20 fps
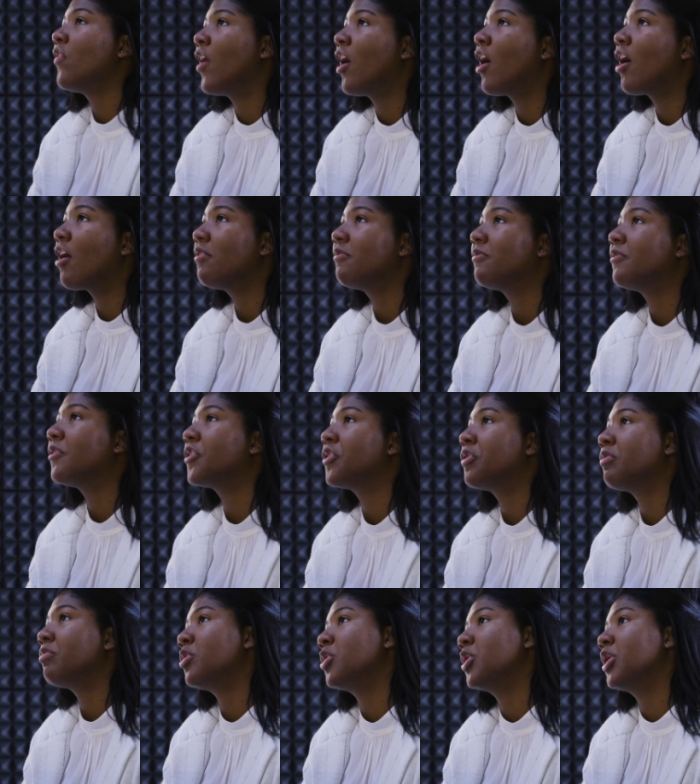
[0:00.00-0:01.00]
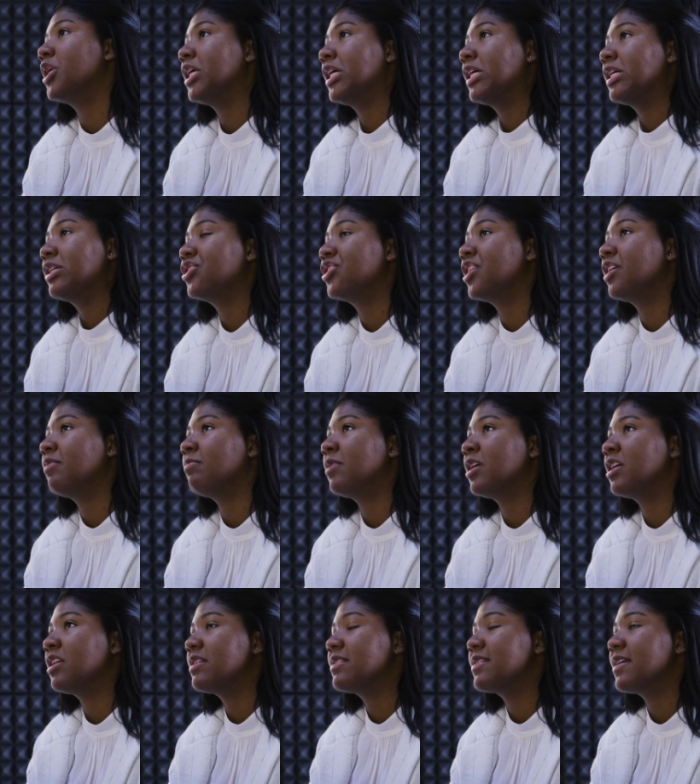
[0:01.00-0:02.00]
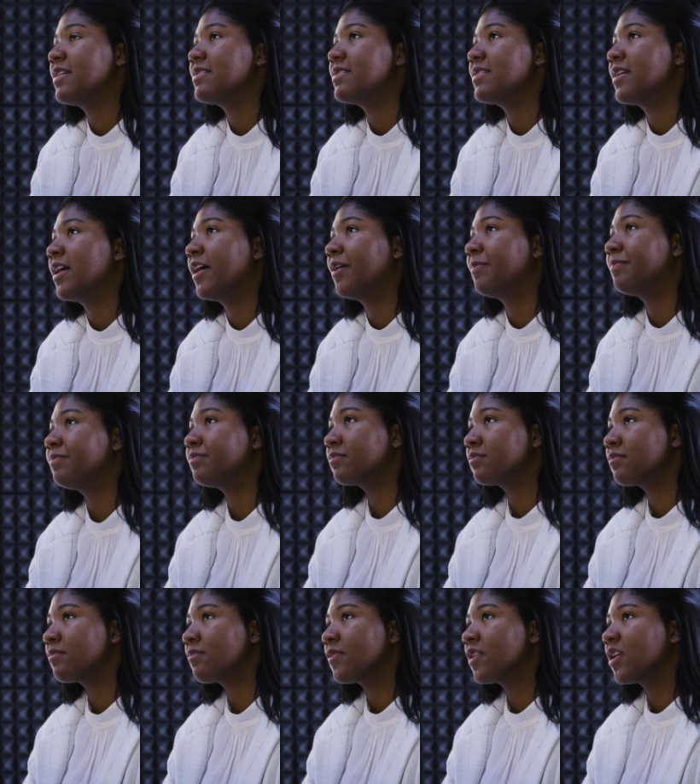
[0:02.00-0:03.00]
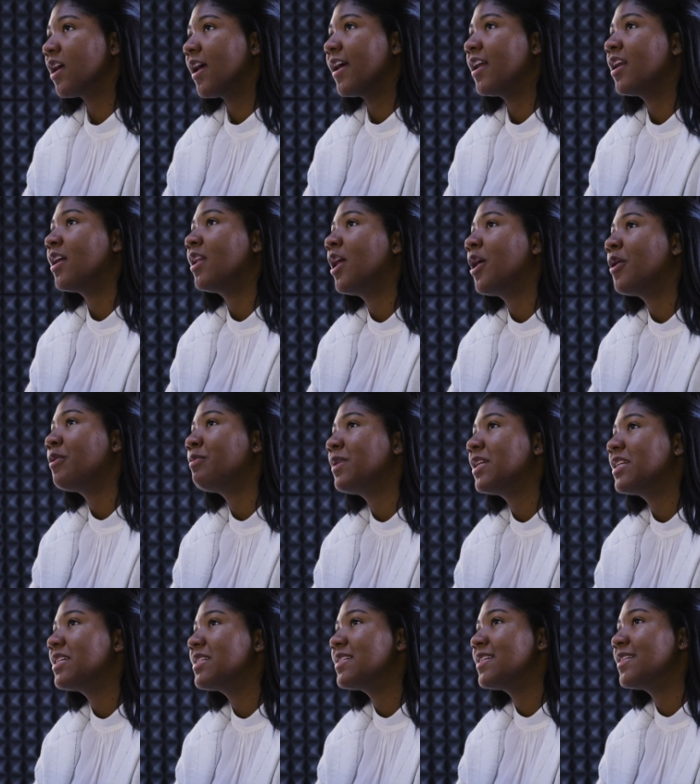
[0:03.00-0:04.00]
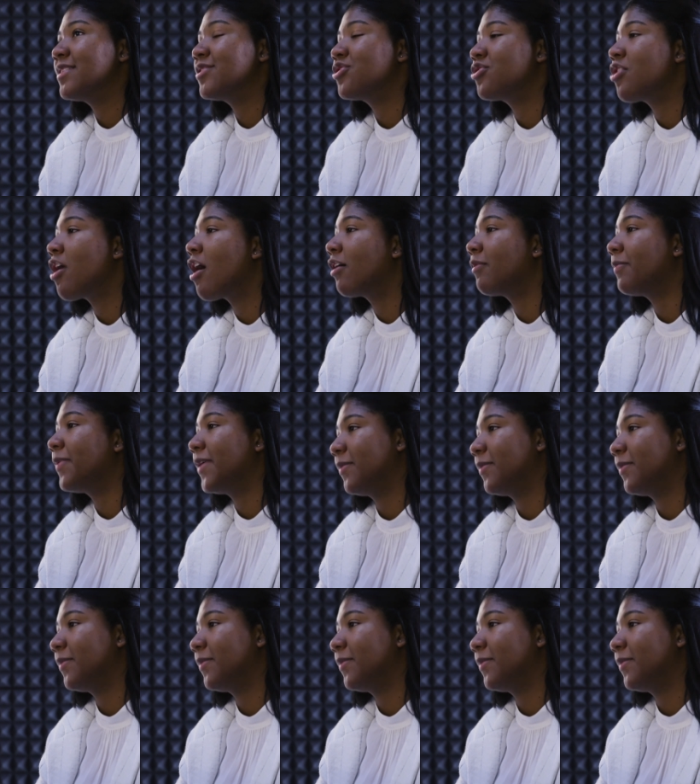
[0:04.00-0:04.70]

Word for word: the Hartford community has shaped me in the sense that it allowed me to see strong